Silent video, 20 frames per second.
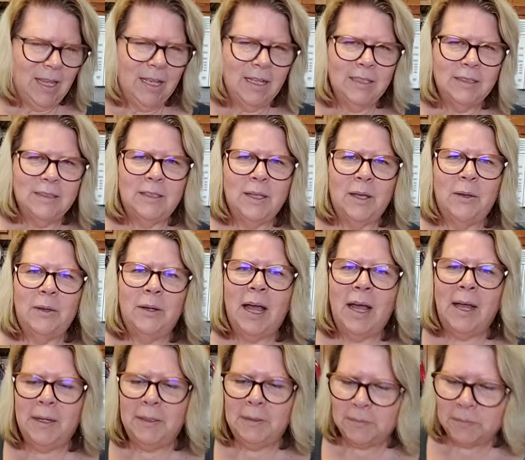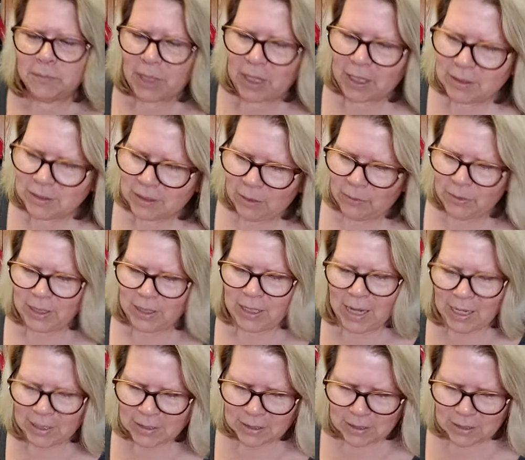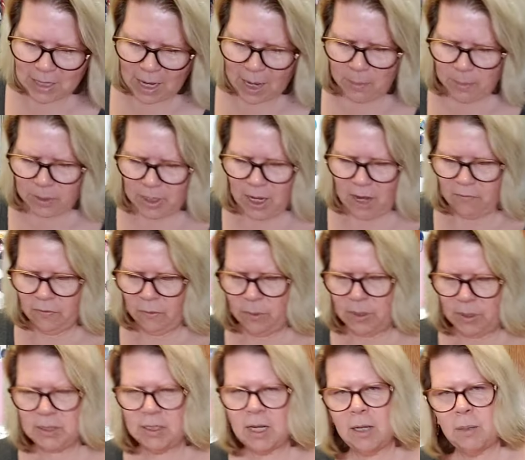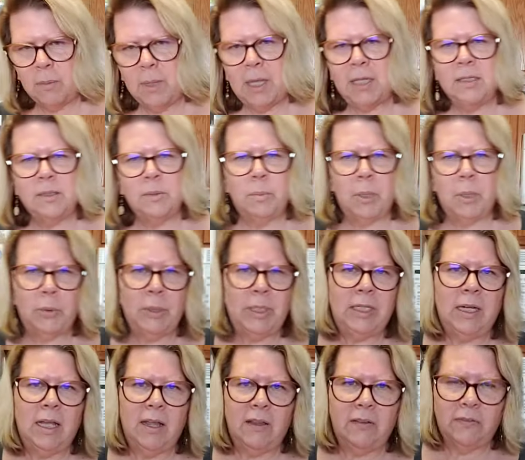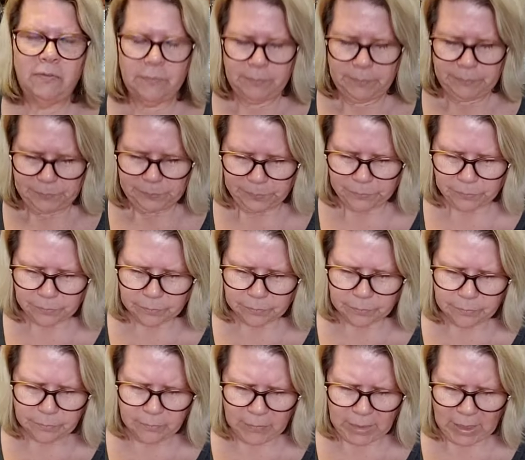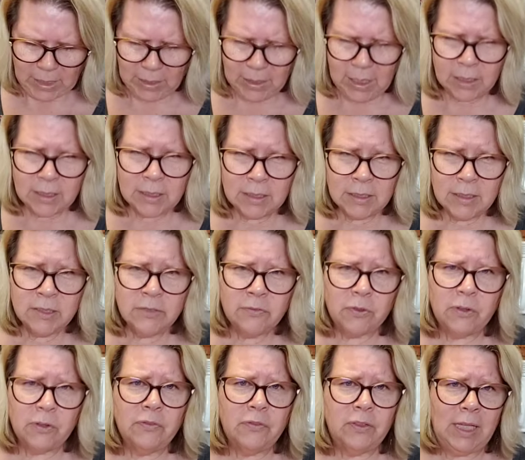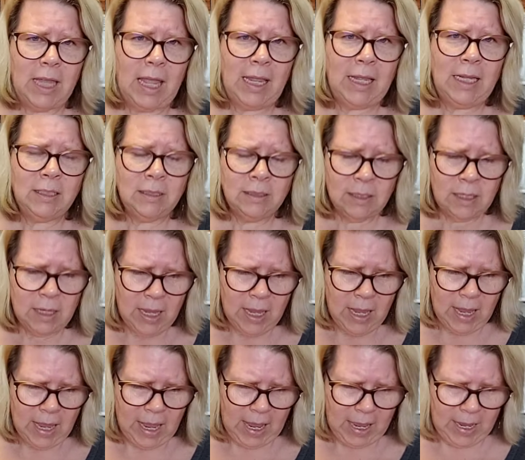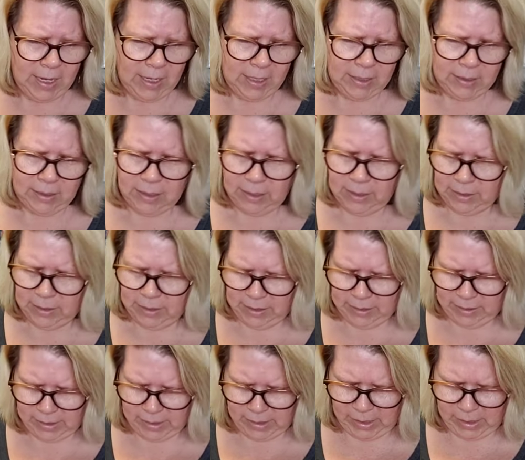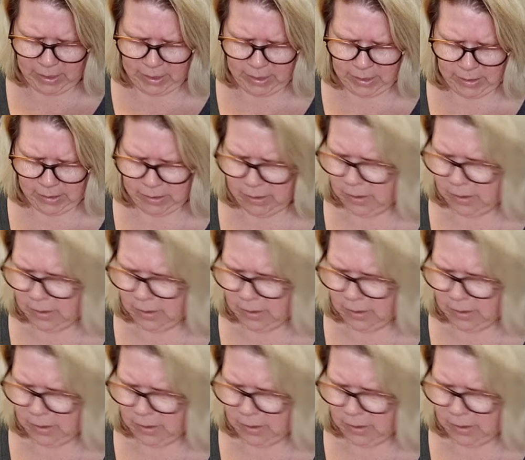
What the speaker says: So the next type of knife I want to talk about is bony knife. Now this is for filleting, and this is